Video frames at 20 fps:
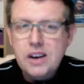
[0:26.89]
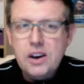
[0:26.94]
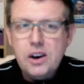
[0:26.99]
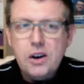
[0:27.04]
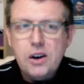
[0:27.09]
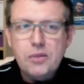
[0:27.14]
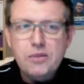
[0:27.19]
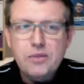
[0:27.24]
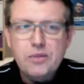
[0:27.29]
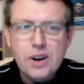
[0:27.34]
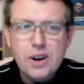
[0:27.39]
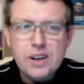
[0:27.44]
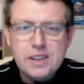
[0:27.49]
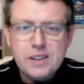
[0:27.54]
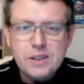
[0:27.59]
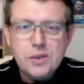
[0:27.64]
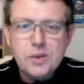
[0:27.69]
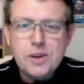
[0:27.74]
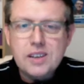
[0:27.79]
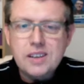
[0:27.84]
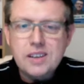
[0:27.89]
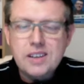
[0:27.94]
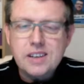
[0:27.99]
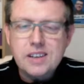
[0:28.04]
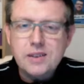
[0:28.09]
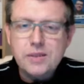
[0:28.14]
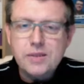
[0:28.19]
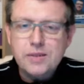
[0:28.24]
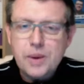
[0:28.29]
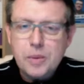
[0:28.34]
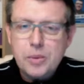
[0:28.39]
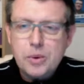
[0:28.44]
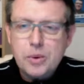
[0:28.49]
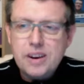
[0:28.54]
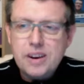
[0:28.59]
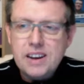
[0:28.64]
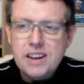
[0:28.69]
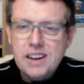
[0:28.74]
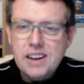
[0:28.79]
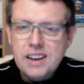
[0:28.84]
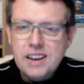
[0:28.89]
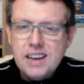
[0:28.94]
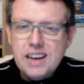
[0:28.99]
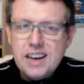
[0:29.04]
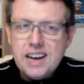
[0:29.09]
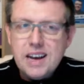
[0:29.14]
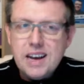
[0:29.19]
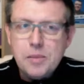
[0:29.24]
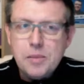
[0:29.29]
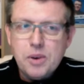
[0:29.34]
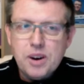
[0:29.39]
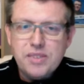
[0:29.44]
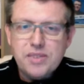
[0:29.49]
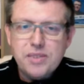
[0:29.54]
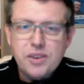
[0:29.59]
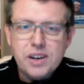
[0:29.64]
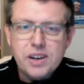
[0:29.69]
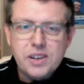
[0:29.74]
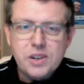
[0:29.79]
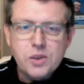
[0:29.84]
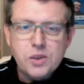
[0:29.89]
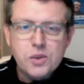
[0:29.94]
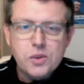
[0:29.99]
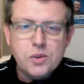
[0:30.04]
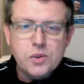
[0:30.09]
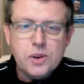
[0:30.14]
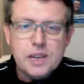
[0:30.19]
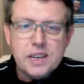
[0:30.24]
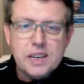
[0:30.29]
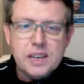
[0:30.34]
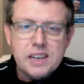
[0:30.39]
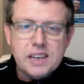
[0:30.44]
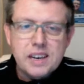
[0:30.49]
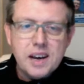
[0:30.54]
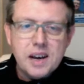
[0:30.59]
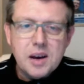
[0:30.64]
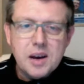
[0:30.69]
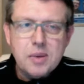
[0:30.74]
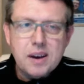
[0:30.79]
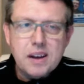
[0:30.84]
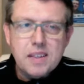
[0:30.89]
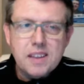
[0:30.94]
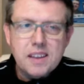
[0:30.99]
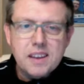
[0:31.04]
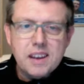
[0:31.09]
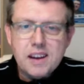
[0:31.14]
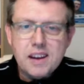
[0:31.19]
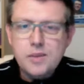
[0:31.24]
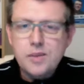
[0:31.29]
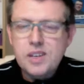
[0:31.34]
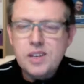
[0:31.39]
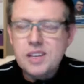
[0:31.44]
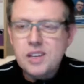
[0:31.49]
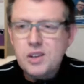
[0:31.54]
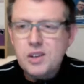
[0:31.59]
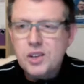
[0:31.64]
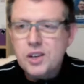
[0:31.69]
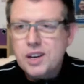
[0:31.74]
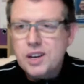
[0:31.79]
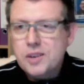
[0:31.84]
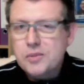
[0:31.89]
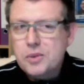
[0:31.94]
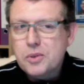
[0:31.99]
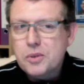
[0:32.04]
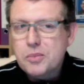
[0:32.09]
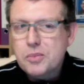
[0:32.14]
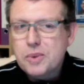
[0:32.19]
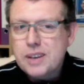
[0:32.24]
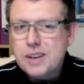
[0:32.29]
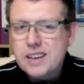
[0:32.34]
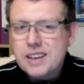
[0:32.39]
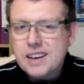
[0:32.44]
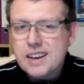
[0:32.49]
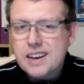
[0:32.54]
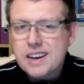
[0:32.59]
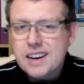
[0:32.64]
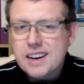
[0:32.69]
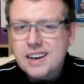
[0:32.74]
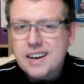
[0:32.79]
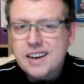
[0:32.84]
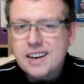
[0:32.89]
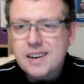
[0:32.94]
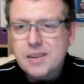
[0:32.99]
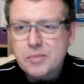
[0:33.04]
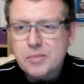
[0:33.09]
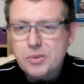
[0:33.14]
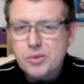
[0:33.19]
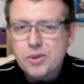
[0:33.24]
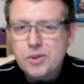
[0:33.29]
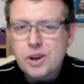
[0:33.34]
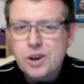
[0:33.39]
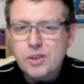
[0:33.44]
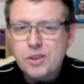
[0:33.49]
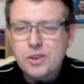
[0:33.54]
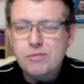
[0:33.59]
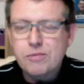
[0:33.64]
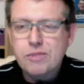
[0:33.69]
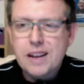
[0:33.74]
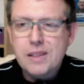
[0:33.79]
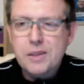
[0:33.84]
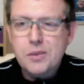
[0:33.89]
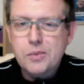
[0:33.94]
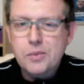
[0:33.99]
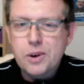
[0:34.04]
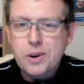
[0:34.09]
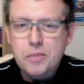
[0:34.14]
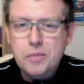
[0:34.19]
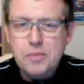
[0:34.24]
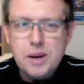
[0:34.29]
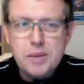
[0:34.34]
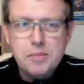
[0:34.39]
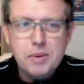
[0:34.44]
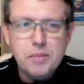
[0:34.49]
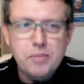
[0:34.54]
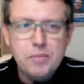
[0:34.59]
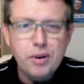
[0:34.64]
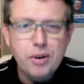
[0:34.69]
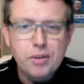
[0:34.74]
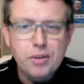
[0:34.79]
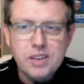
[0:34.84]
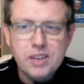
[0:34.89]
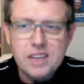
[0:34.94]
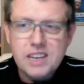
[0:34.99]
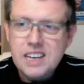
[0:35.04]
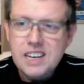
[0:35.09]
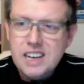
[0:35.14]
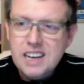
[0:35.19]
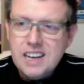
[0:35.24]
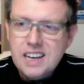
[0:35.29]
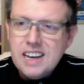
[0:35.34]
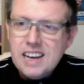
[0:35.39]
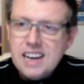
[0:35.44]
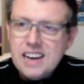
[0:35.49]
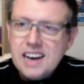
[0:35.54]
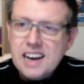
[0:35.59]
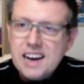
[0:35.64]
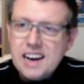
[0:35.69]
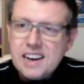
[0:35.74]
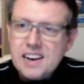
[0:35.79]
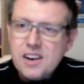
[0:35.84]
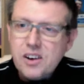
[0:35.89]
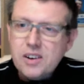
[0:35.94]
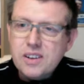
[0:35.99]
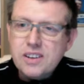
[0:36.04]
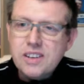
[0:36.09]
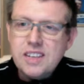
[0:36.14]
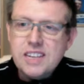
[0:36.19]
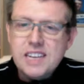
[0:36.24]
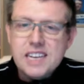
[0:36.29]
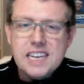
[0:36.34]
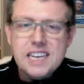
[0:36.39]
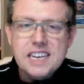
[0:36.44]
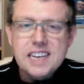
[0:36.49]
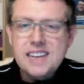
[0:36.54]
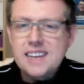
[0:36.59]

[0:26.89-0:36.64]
on Friday, the 26th of February. My Friday story about the yellow T-shirt will be broadcast around the world by Bob Procter. Honestly,